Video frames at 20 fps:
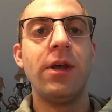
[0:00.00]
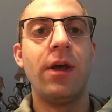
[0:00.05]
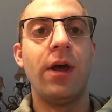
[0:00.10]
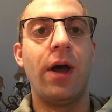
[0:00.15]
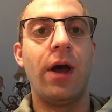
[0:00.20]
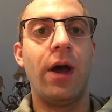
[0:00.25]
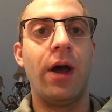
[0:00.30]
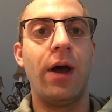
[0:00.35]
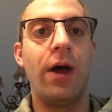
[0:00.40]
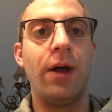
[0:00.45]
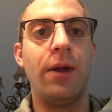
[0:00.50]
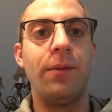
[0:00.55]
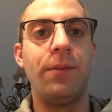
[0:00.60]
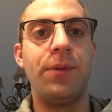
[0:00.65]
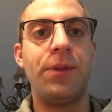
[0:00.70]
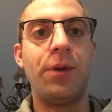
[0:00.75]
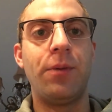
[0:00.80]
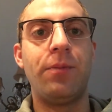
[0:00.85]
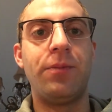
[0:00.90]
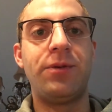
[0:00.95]

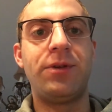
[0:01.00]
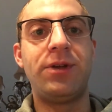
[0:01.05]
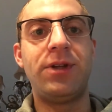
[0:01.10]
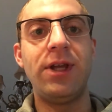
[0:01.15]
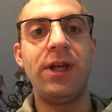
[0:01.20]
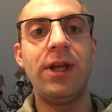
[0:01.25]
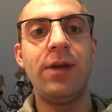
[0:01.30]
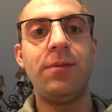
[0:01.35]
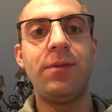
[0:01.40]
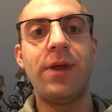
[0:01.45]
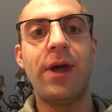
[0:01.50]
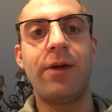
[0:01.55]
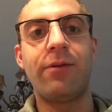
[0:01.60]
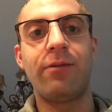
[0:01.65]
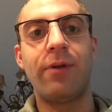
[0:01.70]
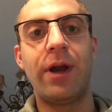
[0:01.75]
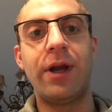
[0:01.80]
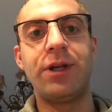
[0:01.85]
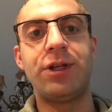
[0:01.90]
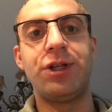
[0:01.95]
the team that
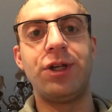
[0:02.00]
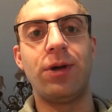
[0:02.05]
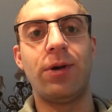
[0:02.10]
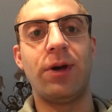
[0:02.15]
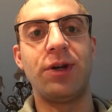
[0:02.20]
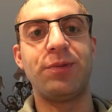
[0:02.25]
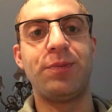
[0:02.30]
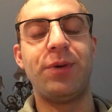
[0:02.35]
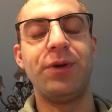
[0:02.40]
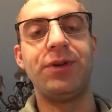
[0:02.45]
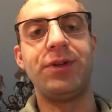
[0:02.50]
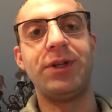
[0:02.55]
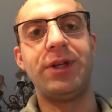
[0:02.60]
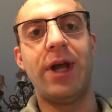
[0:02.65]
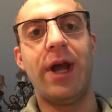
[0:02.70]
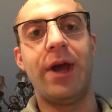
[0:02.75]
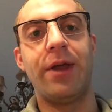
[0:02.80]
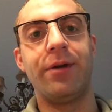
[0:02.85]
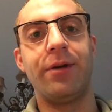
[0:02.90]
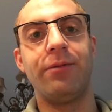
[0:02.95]
Ray Shear has put
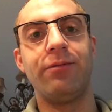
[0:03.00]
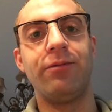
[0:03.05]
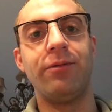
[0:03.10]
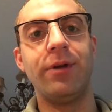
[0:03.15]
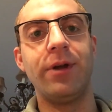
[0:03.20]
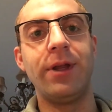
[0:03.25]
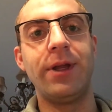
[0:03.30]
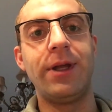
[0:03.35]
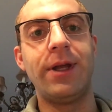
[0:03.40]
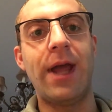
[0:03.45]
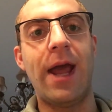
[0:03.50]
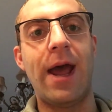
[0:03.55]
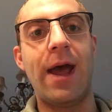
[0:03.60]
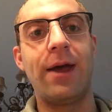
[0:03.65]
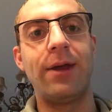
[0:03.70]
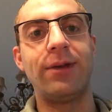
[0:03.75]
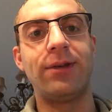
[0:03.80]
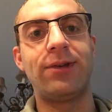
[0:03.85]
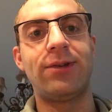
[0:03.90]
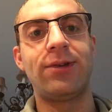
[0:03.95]
together really
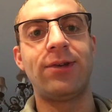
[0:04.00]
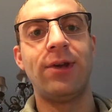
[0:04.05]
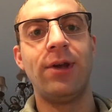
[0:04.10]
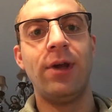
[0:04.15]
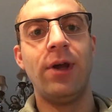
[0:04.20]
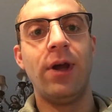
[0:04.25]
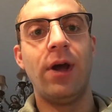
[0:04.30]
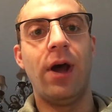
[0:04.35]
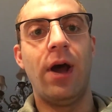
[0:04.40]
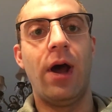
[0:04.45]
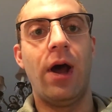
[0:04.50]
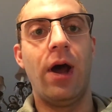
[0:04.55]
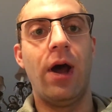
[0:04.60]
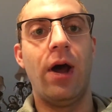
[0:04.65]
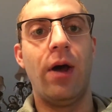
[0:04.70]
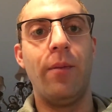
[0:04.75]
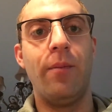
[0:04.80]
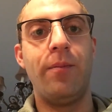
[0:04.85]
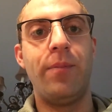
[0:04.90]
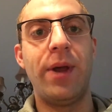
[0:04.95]
has
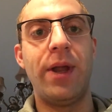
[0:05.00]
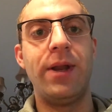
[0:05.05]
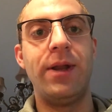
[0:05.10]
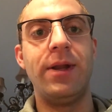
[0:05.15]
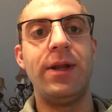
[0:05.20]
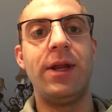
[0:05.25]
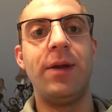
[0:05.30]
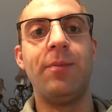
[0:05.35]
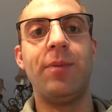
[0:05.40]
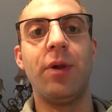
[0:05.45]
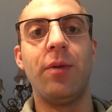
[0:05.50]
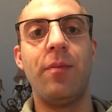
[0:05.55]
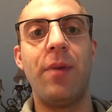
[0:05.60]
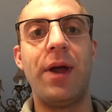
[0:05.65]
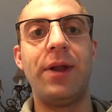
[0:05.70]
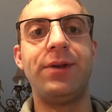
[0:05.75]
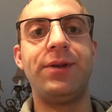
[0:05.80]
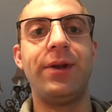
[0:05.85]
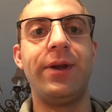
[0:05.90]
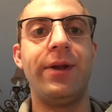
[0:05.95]
been
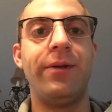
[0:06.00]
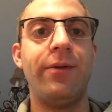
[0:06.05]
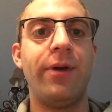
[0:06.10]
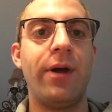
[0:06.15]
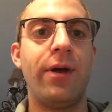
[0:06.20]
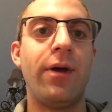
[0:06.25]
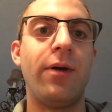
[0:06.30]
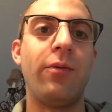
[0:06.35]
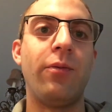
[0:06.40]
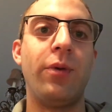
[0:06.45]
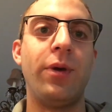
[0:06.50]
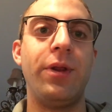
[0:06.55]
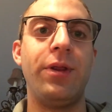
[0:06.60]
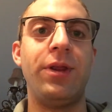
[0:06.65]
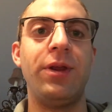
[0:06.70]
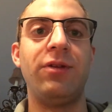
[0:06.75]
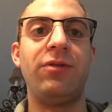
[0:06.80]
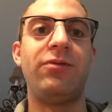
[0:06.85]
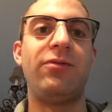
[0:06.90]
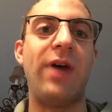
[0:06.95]
implemented
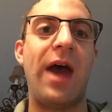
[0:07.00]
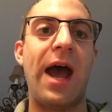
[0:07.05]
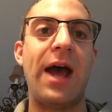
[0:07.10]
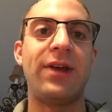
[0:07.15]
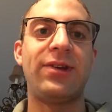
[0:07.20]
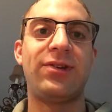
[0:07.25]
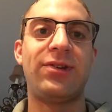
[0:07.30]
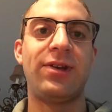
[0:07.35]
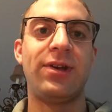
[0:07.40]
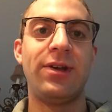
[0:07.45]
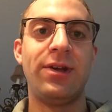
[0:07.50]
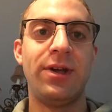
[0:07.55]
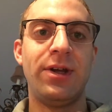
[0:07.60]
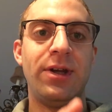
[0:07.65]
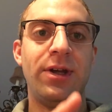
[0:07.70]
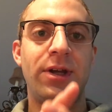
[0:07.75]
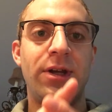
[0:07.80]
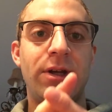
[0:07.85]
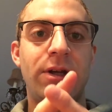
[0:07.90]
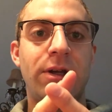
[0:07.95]
with the fast,
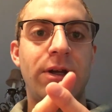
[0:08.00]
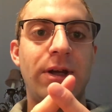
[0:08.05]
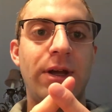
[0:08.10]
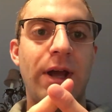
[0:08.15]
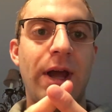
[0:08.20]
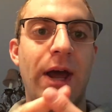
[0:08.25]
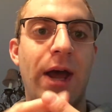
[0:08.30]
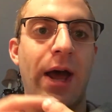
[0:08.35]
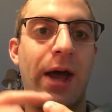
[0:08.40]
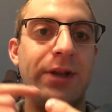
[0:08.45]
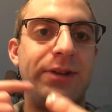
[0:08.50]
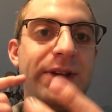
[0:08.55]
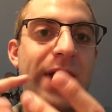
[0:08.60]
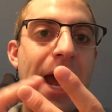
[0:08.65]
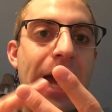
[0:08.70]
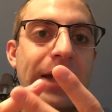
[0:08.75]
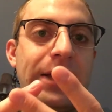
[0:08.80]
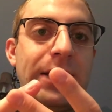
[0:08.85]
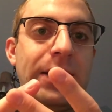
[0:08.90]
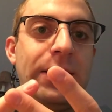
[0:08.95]

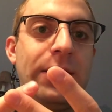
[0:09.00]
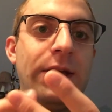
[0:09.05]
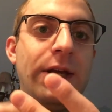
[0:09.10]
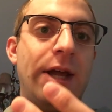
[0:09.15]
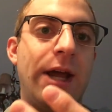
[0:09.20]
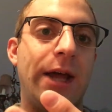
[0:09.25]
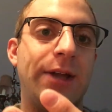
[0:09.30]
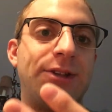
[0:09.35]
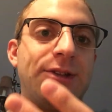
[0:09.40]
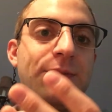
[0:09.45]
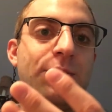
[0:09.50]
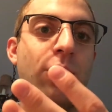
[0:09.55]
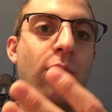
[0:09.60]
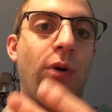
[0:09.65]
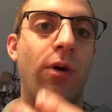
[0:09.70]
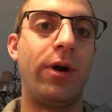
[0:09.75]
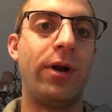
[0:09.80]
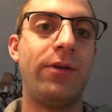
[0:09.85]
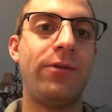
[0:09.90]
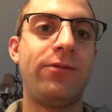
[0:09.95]
attacking, and
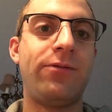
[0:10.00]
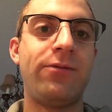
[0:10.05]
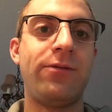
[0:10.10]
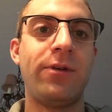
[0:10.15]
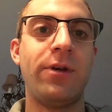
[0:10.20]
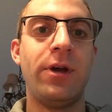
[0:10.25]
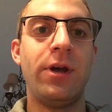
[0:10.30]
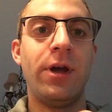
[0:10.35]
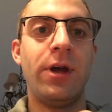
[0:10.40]
supportive